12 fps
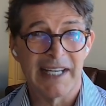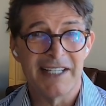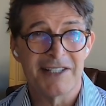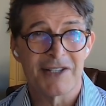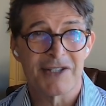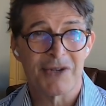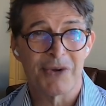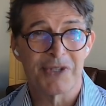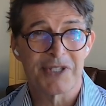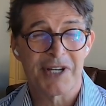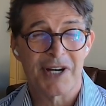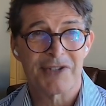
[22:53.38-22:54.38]
into this whole
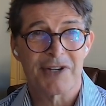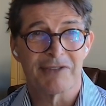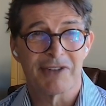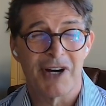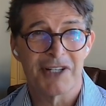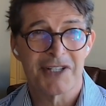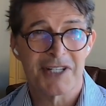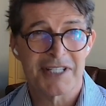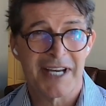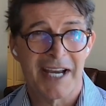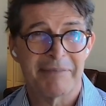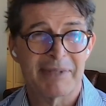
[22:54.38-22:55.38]
discussion of conscious
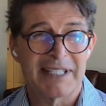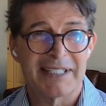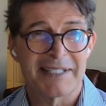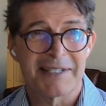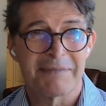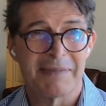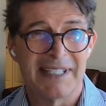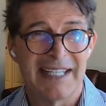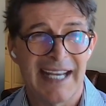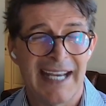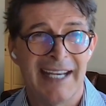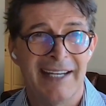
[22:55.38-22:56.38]
capitalism
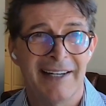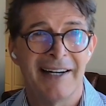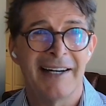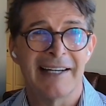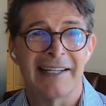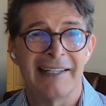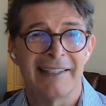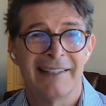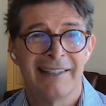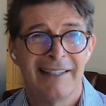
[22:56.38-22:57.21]
and AI,